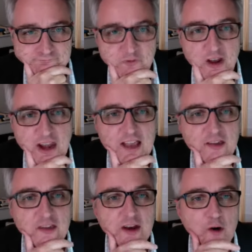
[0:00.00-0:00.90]

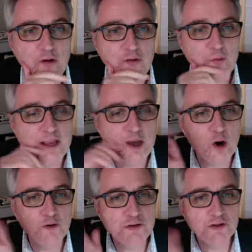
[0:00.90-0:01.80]
and we
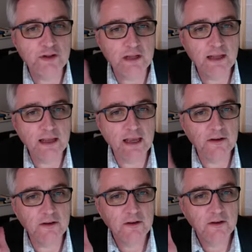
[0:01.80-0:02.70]
constantly
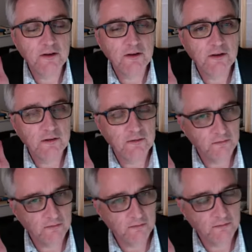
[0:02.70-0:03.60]
get
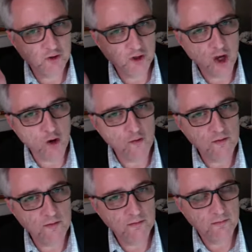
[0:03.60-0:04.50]

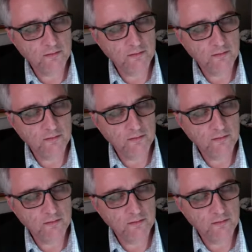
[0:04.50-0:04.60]
shown